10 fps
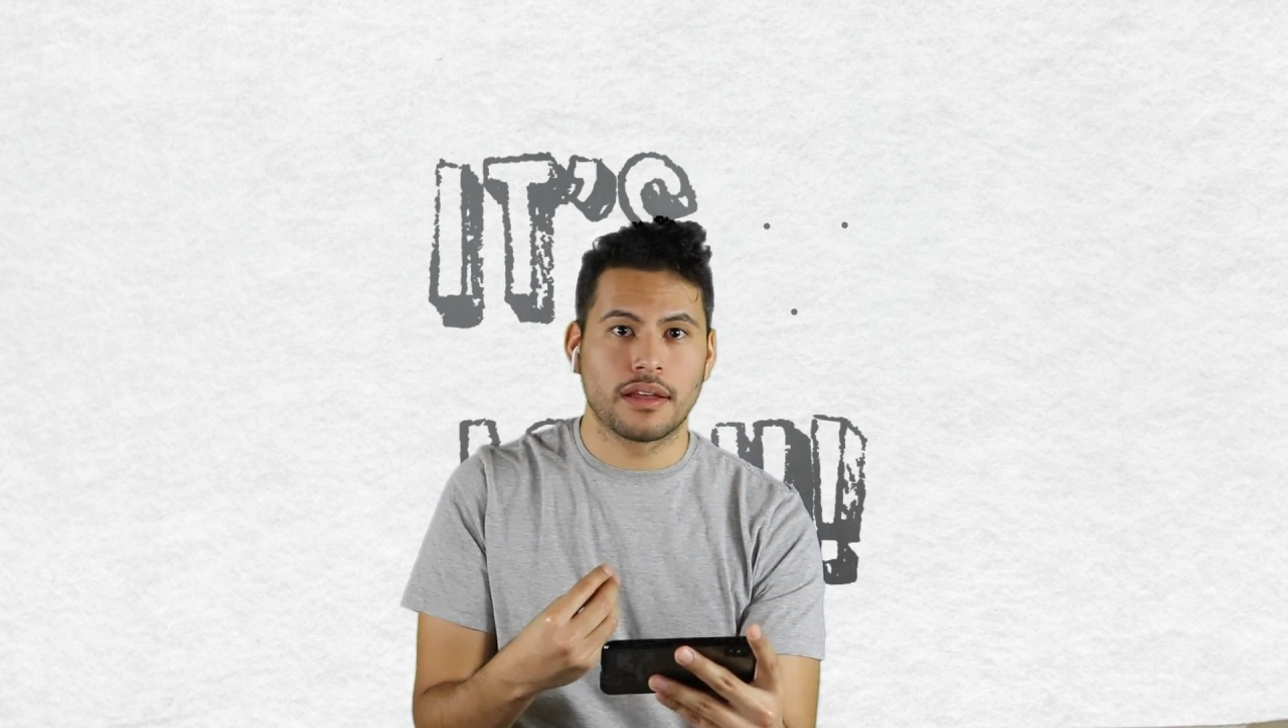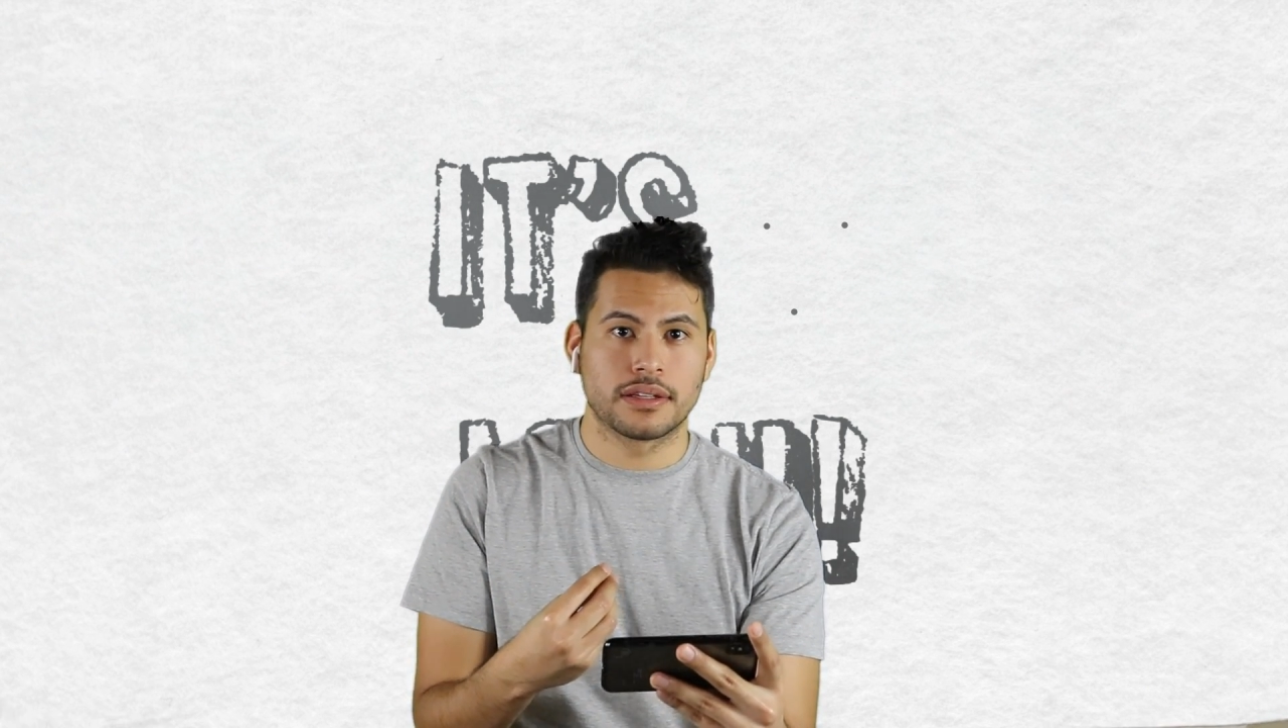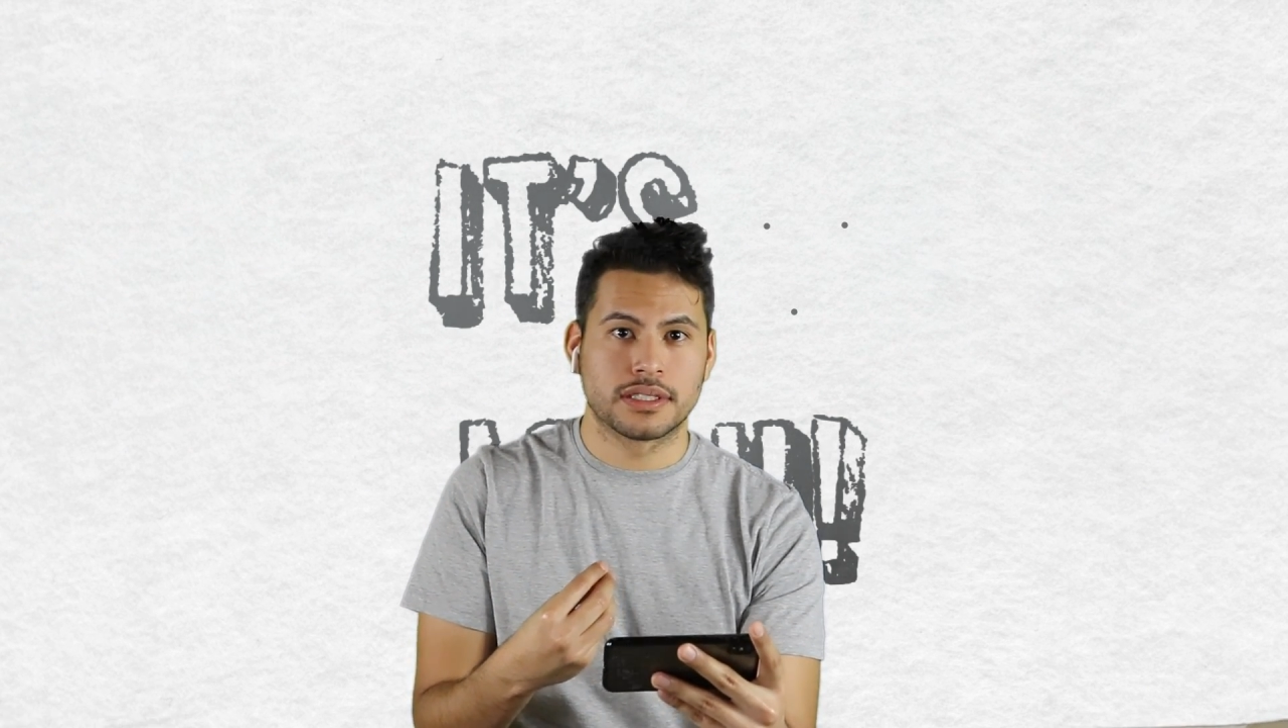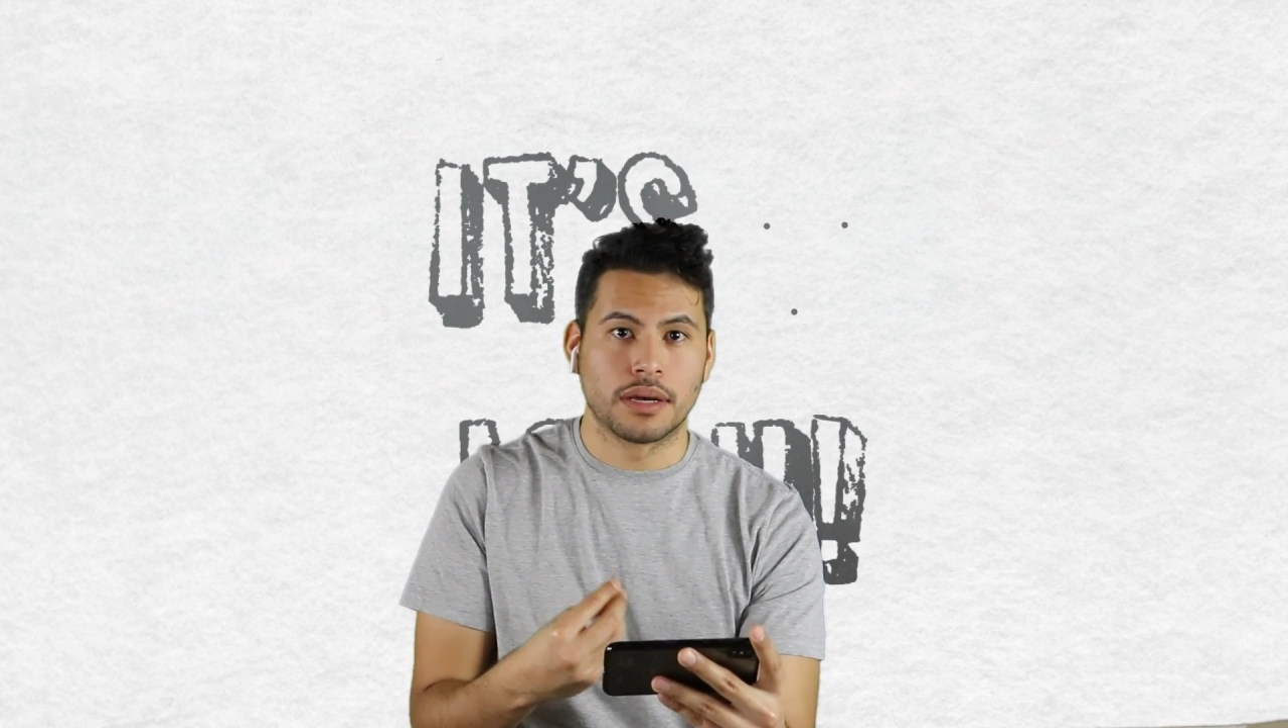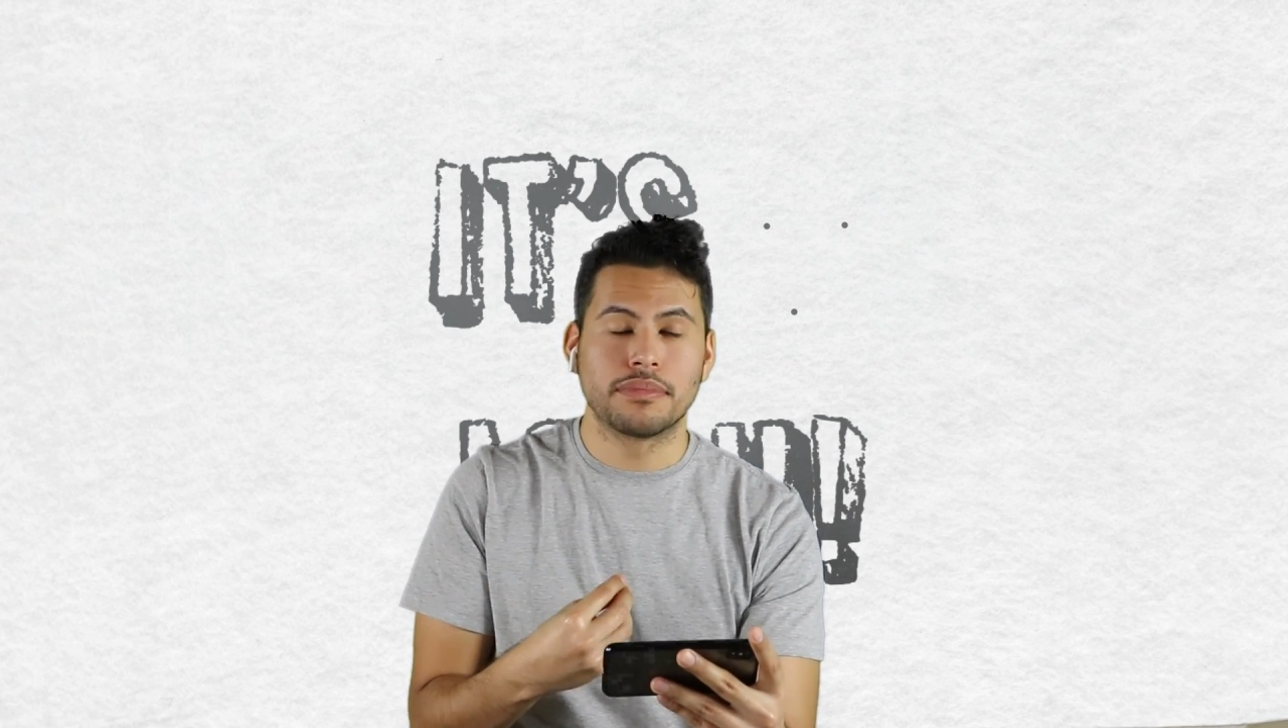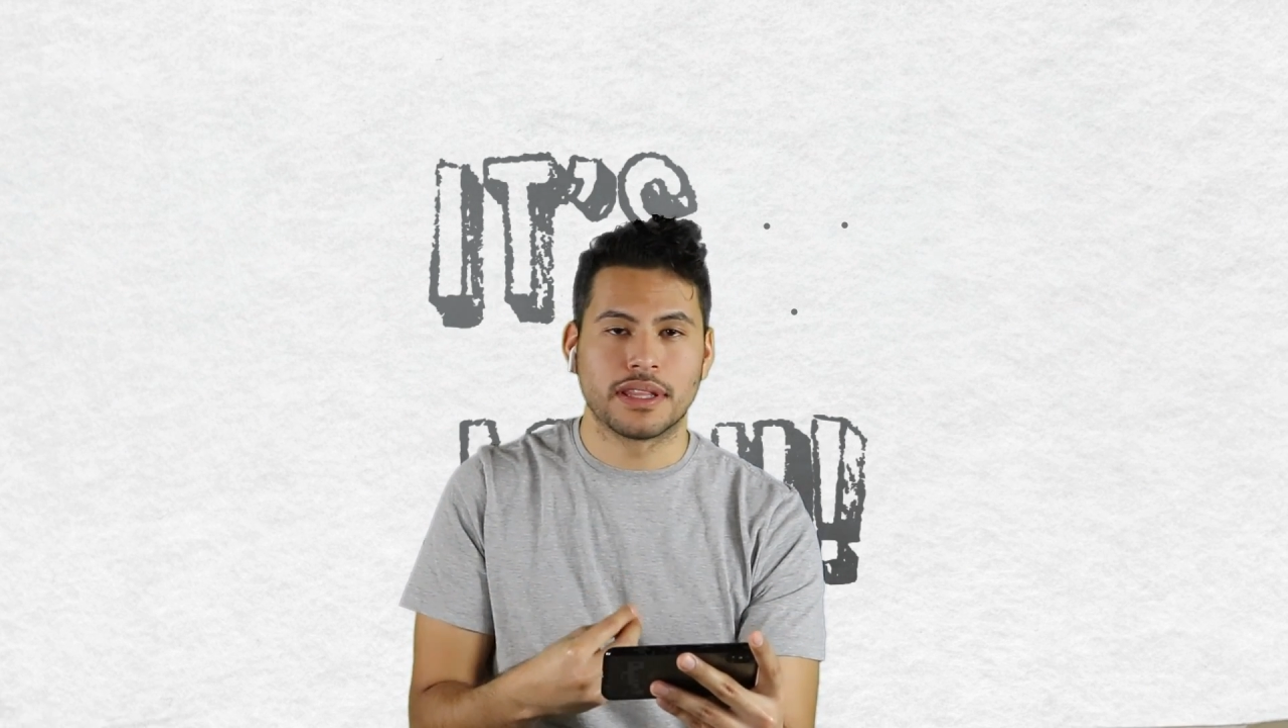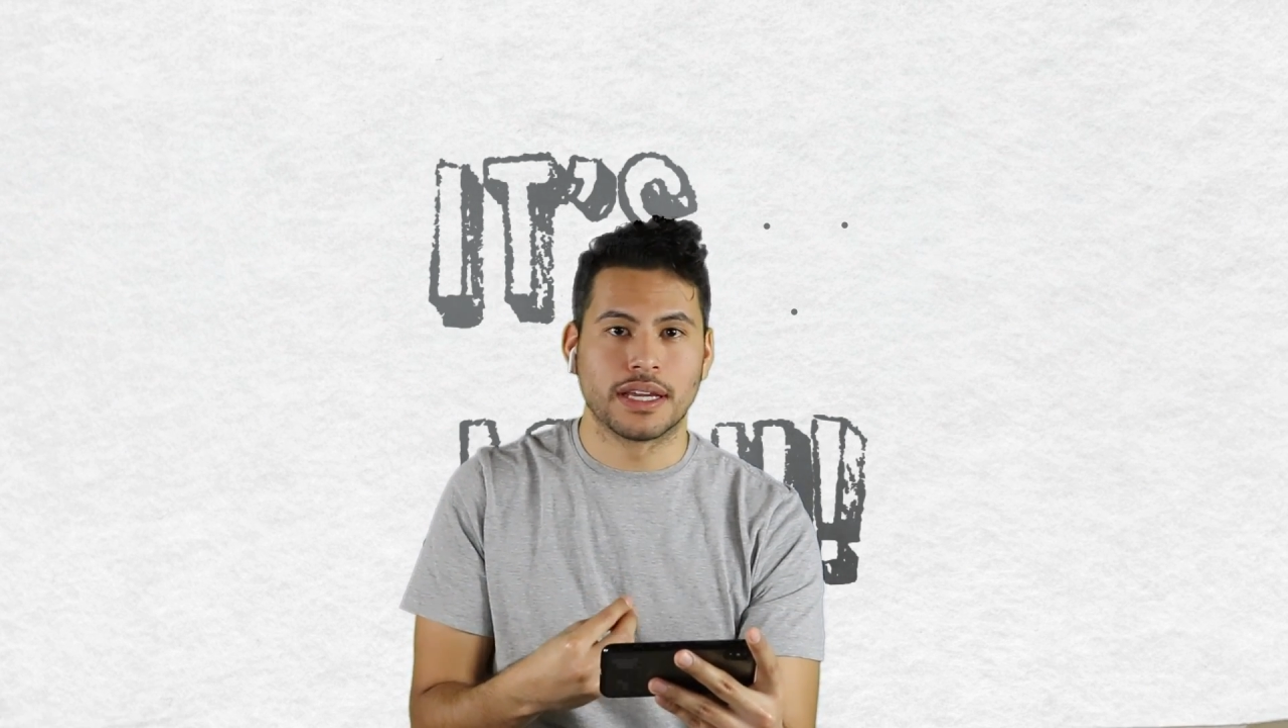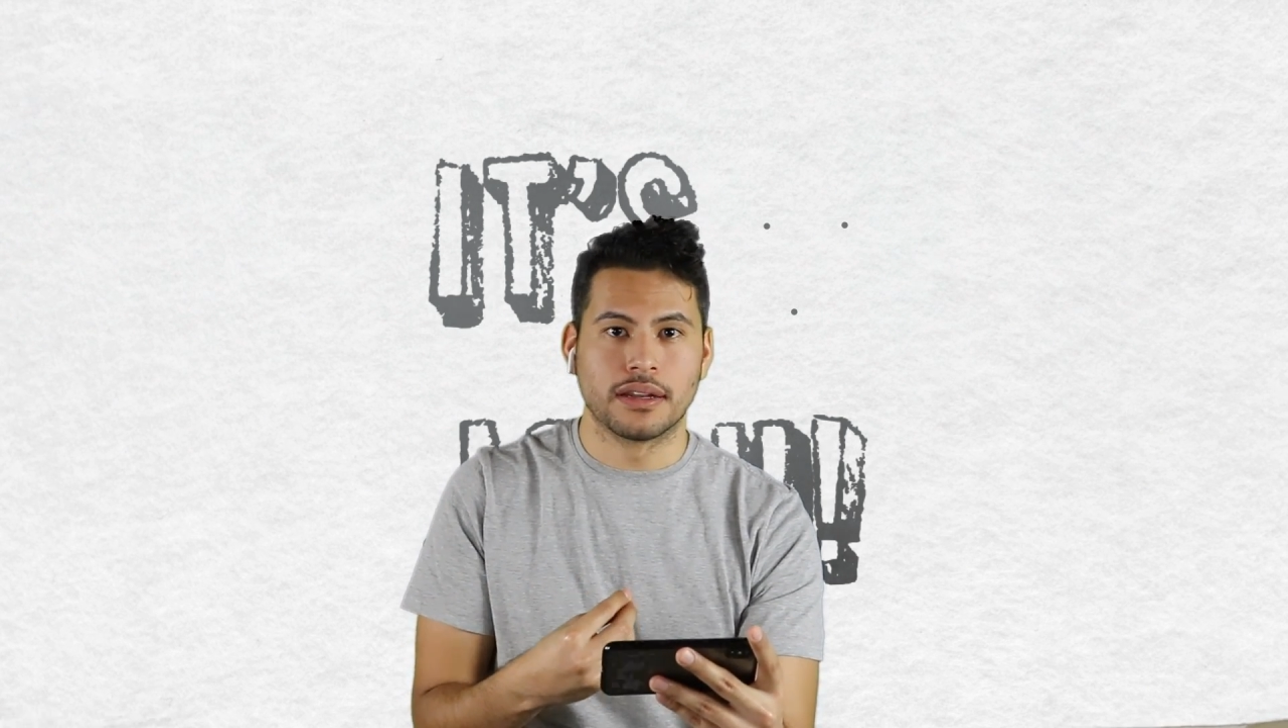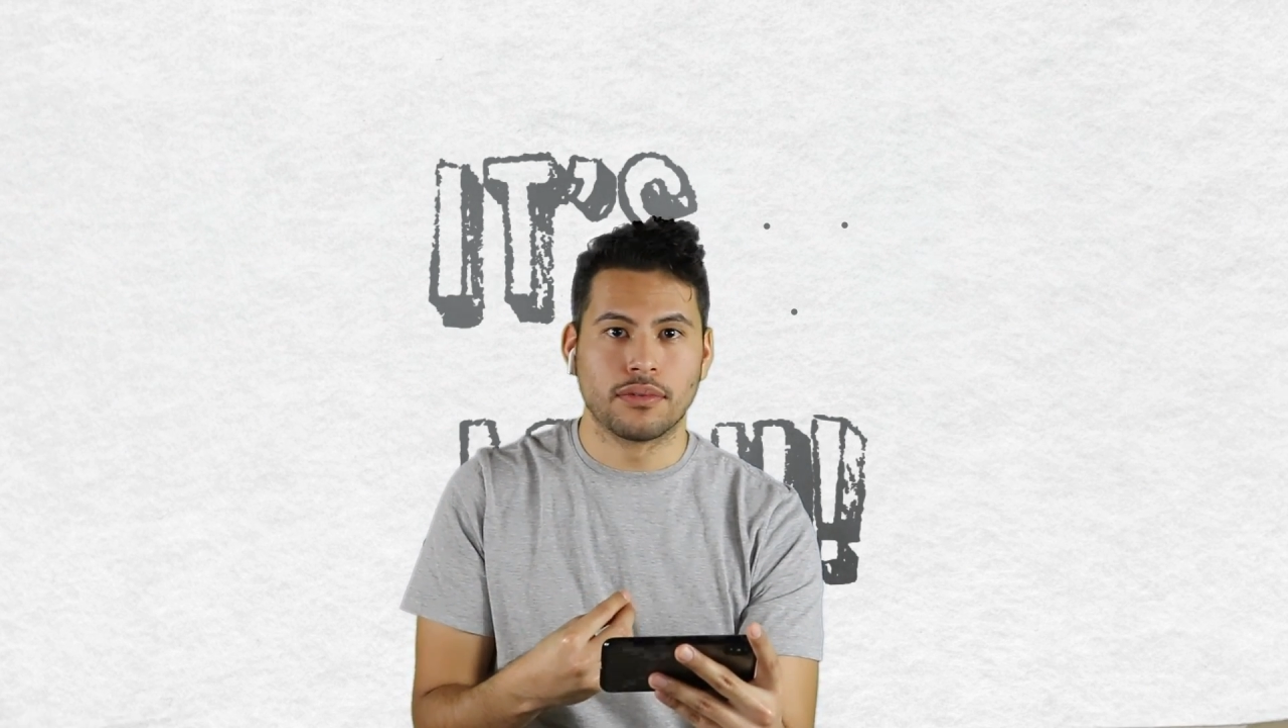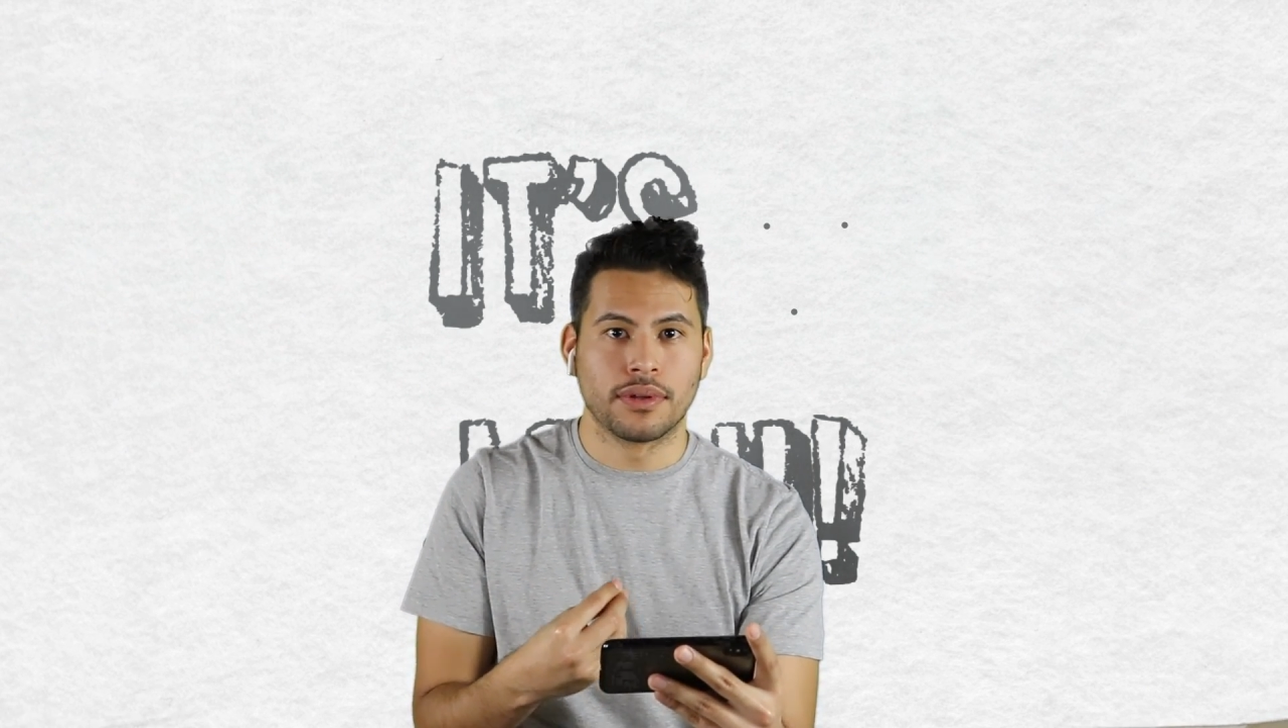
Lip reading: something